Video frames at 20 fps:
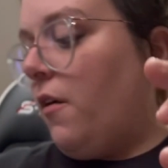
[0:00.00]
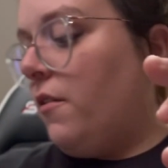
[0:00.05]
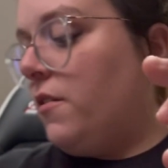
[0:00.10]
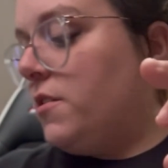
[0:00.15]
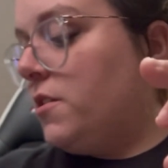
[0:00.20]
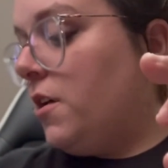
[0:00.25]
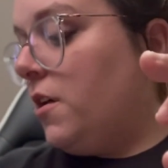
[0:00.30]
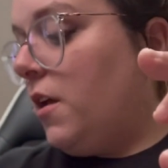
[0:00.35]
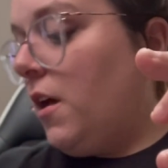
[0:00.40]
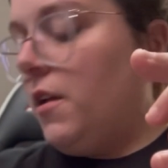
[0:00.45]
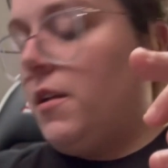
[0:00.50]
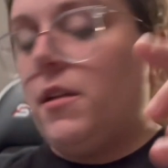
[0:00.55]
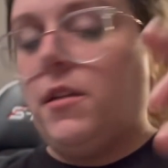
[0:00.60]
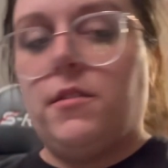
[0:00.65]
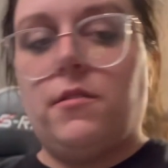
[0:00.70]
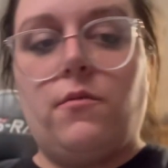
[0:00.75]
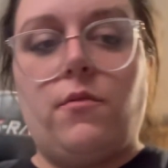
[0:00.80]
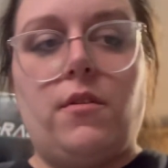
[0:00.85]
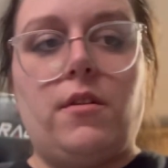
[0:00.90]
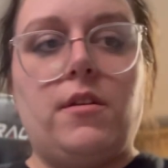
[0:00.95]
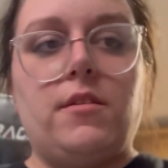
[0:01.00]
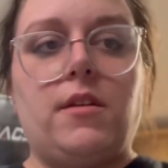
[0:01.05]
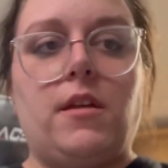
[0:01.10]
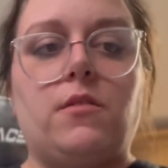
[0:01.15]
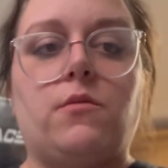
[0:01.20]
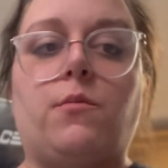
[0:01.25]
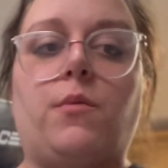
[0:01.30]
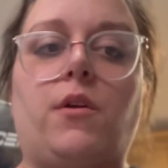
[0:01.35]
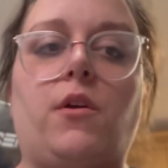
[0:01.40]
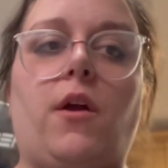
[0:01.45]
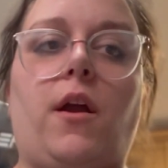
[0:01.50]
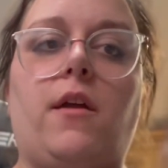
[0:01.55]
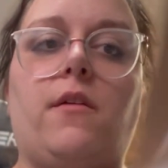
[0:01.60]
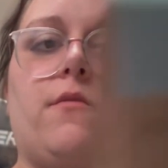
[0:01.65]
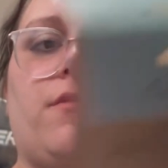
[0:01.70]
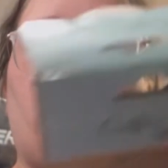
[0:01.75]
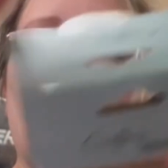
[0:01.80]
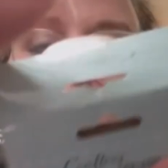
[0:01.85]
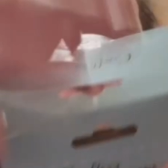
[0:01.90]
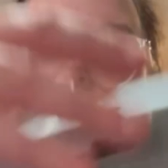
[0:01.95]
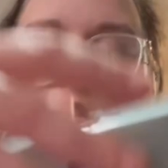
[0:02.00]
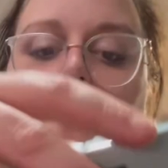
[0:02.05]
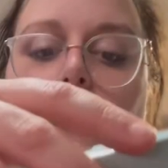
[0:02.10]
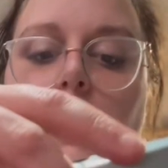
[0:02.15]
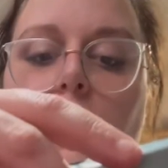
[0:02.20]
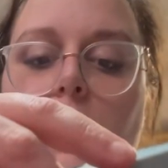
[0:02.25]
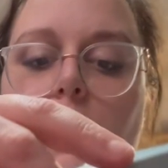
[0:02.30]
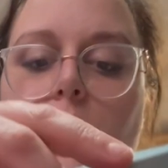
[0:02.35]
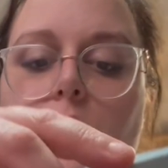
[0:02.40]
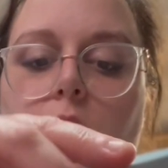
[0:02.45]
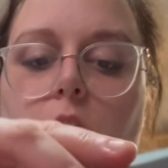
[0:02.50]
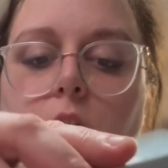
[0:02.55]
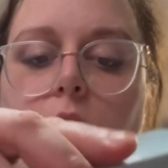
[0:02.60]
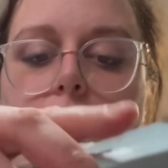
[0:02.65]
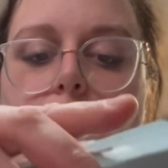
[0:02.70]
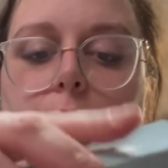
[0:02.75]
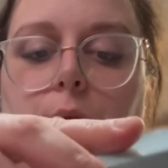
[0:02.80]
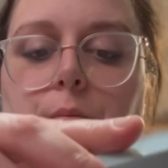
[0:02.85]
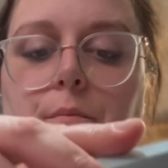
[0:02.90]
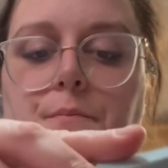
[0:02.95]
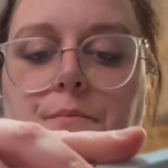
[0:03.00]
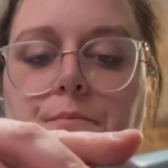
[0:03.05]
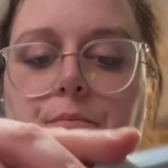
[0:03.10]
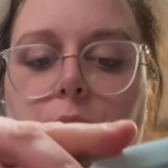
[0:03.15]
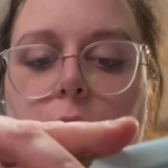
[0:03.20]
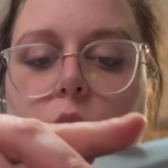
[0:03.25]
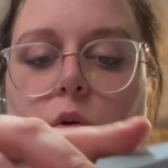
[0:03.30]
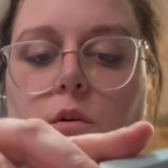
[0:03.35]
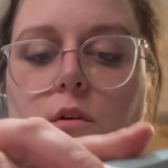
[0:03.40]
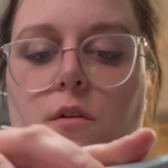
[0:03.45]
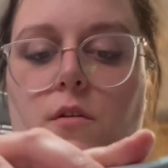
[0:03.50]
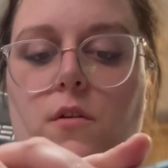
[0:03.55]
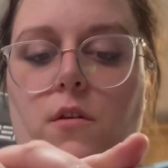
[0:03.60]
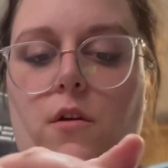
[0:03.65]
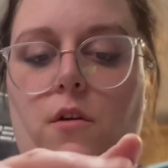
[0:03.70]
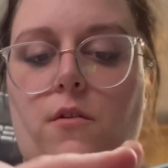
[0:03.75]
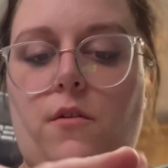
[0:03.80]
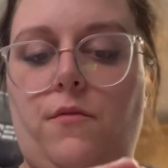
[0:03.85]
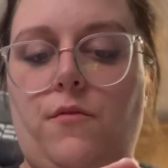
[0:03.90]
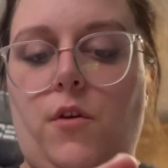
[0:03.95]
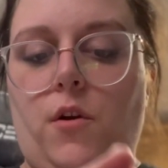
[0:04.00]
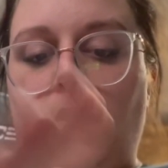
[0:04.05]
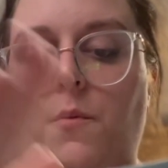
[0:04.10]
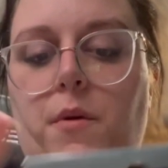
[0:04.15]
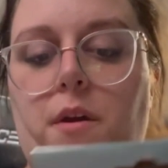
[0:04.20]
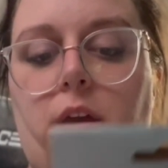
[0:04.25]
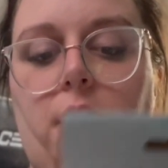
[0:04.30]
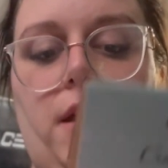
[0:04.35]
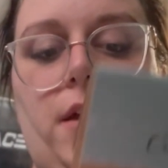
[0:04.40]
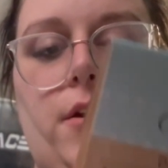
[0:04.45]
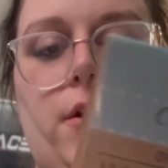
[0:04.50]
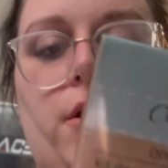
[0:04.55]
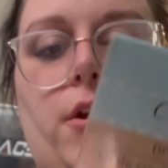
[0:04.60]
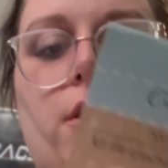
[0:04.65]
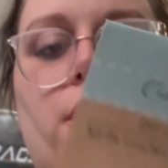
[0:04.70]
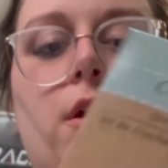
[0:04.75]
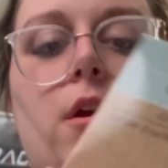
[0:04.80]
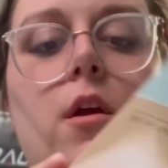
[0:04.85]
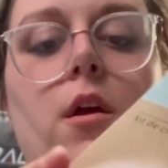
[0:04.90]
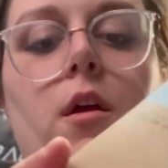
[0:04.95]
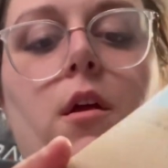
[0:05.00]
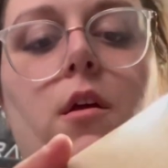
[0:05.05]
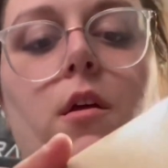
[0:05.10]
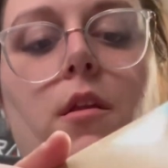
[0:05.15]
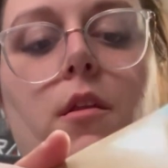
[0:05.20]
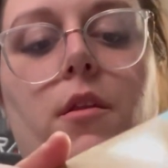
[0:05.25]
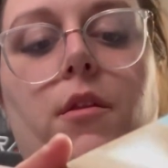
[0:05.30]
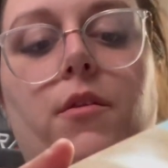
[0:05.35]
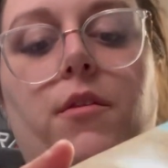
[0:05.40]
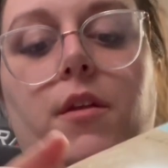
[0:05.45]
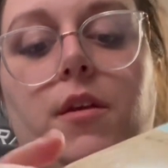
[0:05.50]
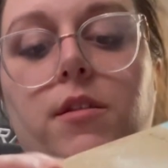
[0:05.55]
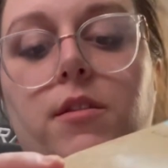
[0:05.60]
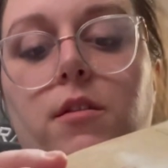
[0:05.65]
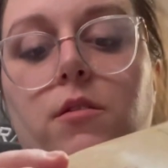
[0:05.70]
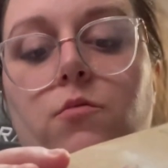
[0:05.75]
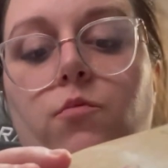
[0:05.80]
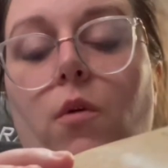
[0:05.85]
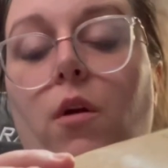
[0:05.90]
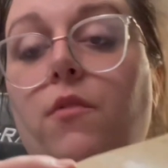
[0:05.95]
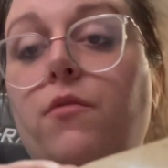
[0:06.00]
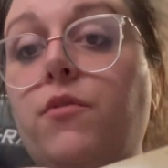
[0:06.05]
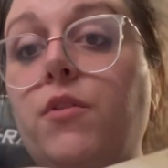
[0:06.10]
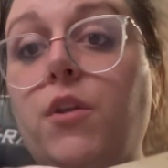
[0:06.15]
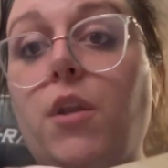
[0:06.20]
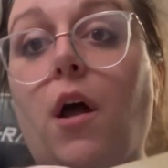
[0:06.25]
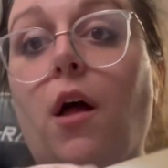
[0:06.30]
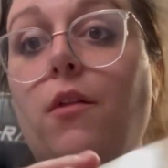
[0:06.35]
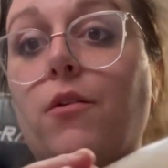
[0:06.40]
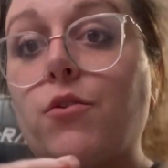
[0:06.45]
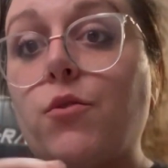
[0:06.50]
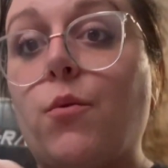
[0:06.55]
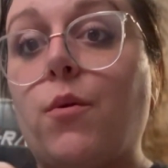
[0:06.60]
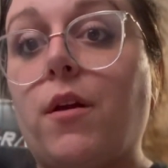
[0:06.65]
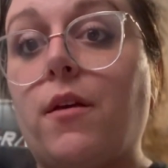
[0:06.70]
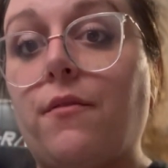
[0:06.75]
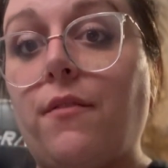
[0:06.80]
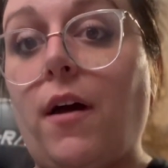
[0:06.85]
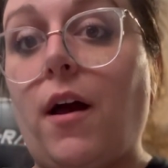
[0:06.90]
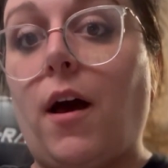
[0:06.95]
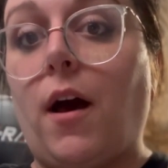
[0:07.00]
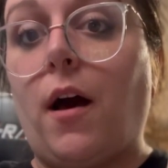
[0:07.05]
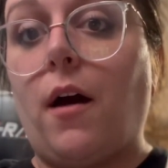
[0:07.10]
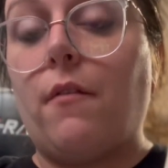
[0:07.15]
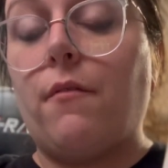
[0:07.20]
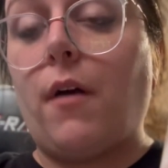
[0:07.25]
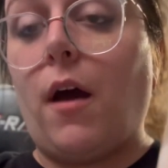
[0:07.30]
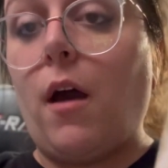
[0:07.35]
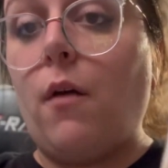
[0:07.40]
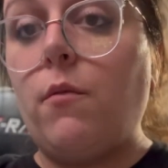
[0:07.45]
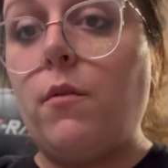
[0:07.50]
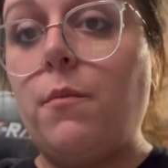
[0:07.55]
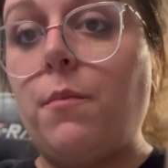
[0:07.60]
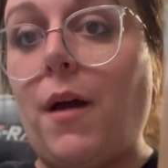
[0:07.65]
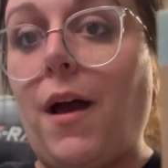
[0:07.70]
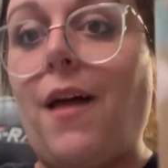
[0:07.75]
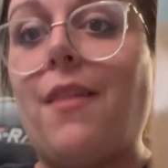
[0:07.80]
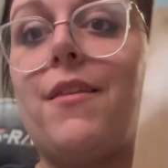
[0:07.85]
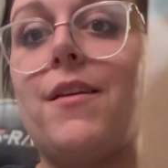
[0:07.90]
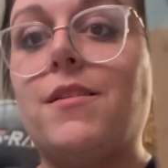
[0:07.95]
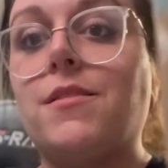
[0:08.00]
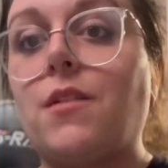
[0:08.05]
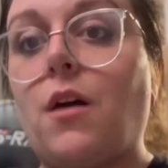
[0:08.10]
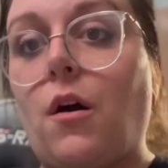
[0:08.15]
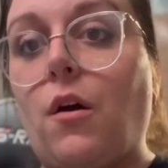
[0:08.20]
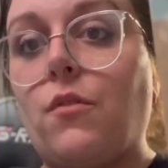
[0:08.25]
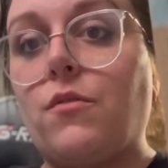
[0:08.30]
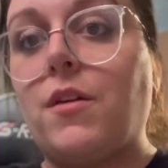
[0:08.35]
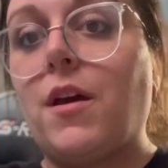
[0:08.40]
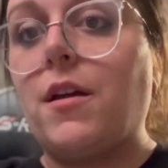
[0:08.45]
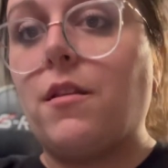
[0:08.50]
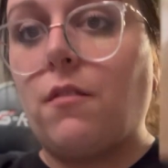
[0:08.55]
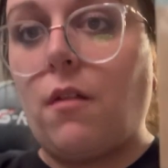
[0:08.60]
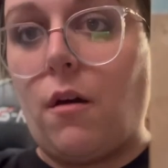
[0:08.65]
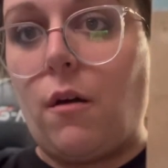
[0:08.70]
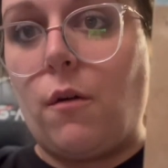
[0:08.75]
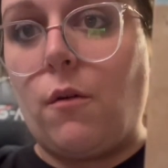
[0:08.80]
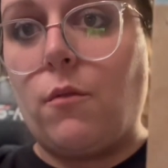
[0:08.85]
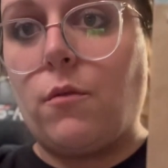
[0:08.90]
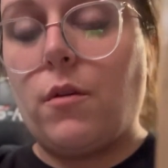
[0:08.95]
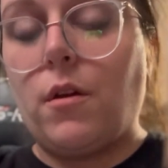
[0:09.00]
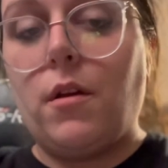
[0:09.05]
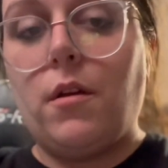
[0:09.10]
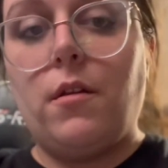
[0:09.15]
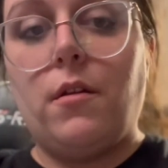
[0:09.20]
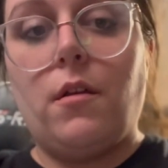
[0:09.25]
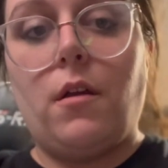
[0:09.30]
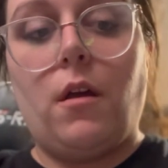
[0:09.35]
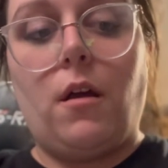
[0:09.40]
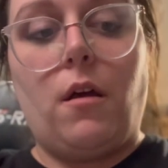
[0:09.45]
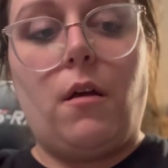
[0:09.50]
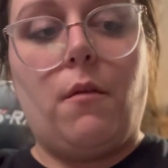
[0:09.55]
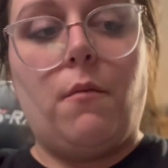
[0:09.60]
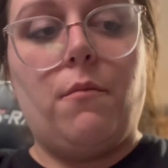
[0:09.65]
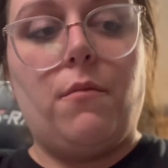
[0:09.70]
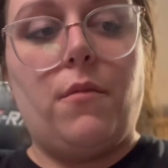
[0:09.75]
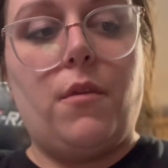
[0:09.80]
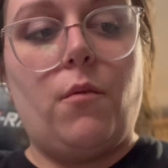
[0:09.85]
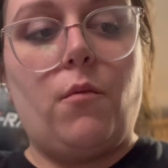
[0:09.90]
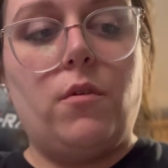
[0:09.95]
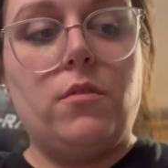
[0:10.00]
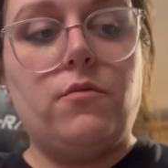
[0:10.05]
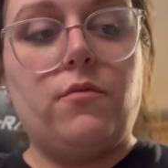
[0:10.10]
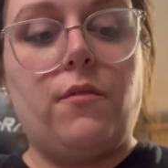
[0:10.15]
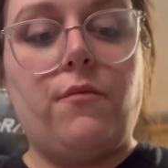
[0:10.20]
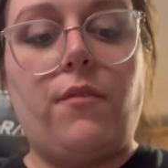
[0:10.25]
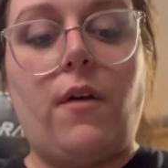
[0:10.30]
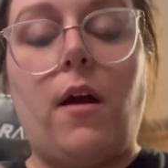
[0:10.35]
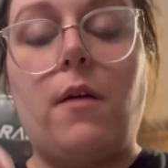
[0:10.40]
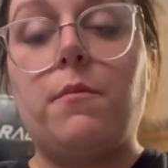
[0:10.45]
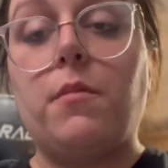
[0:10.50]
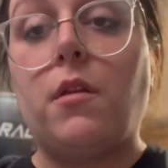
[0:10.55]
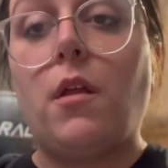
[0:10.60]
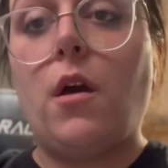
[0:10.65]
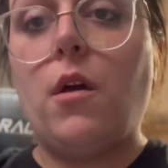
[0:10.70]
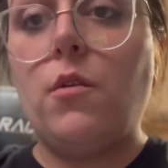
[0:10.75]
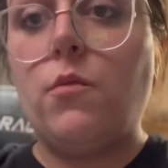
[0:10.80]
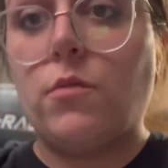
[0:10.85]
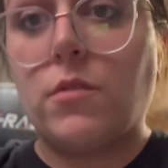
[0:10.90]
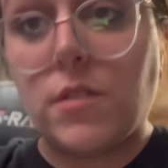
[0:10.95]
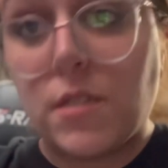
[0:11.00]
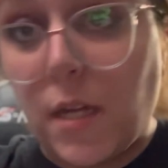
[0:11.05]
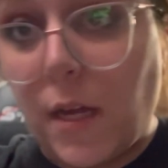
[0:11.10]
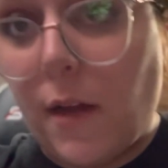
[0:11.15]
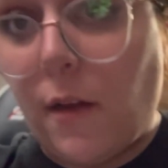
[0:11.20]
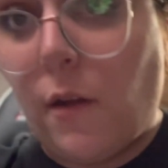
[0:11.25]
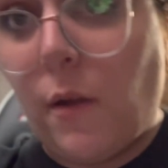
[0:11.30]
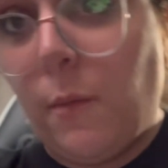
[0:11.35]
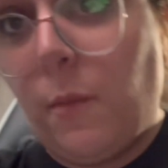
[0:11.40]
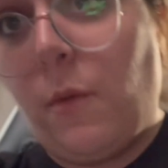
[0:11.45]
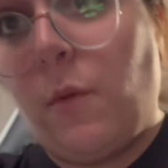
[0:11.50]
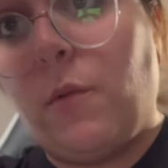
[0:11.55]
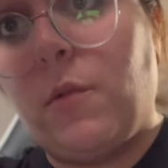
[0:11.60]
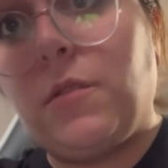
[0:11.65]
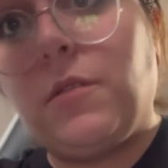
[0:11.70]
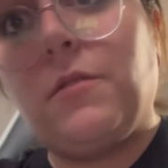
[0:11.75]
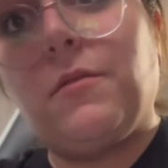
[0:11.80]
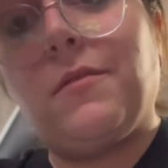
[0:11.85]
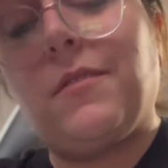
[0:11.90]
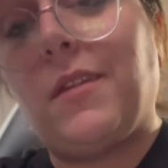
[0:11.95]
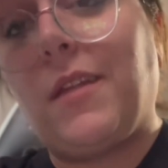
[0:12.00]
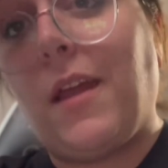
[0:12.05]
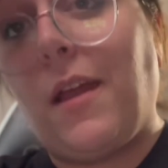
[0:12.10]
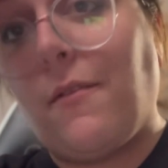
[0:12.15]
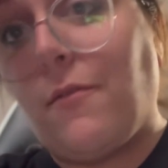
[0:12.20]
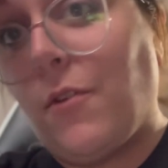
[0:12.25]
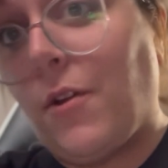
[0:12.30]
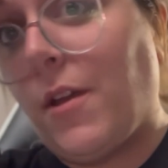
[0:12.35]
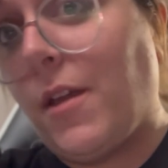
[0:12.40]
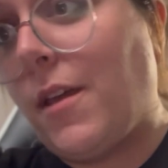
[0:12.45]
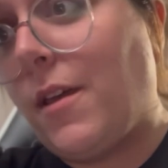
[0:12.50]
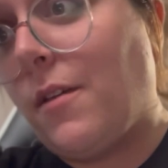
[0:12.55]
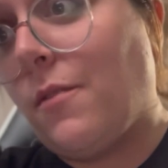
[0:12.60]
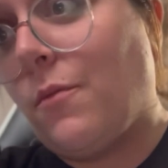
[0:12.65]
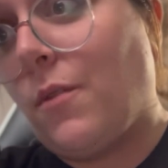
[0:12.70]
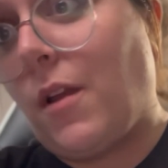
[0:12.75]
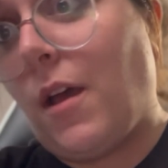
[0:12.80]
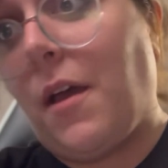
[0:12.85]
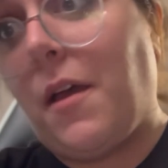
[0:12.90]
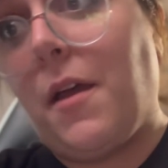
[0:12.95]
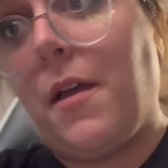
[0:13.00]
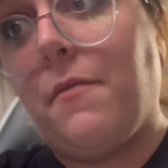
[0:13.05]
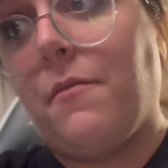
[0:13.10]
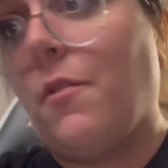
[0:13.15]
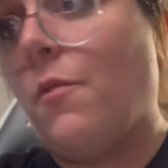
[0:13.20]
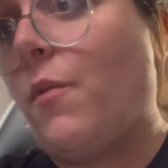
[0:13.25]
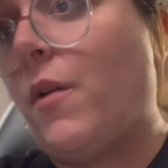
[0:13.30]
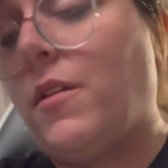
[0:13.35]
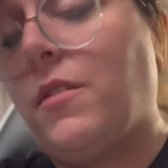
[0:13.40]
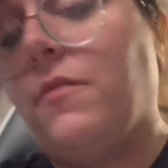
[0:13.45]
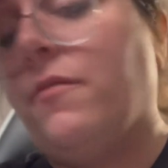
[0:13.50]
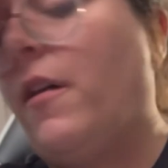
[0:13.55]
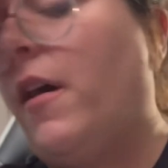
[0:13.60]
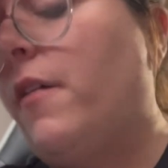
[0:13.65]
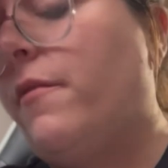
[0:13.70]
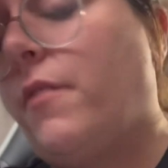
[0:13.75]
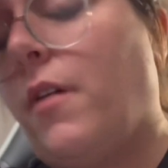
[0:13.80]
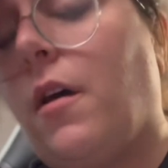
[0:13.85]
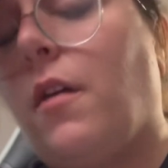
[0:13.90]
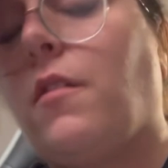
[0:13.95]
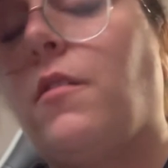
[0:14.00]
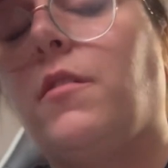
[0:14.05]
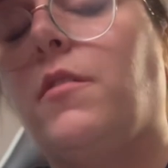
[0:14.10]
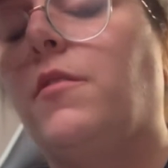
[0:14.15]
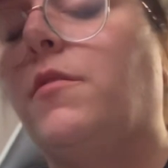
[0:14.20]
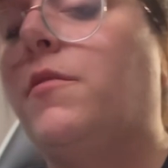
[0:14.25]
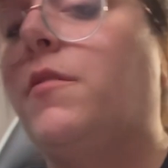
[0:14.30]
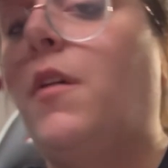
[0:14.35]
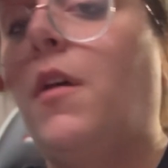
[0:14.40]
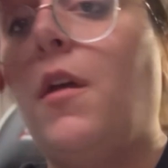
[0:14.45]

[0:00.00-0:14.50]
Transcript: these good ideas of what these things would be great for. Or, you know, if you're a beginner, this is worth the $1.25. I would buy these all day long. The ones from Five Below was terrible. Never again would I ever waste $5